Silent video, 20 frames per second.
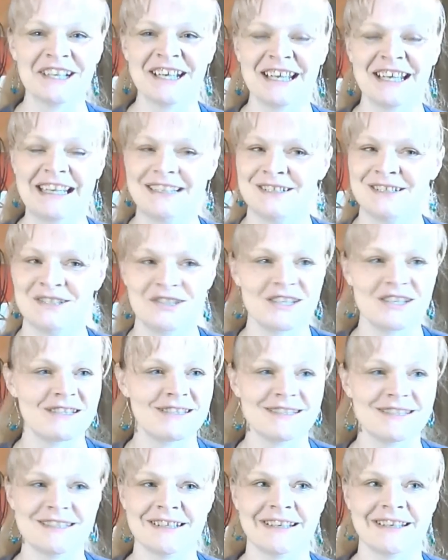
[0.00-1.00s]

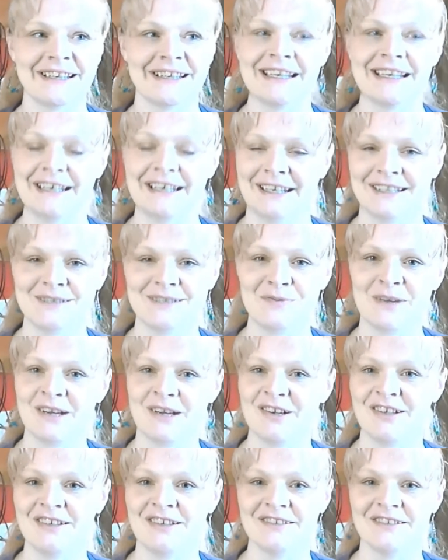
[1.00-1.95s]
It's weird.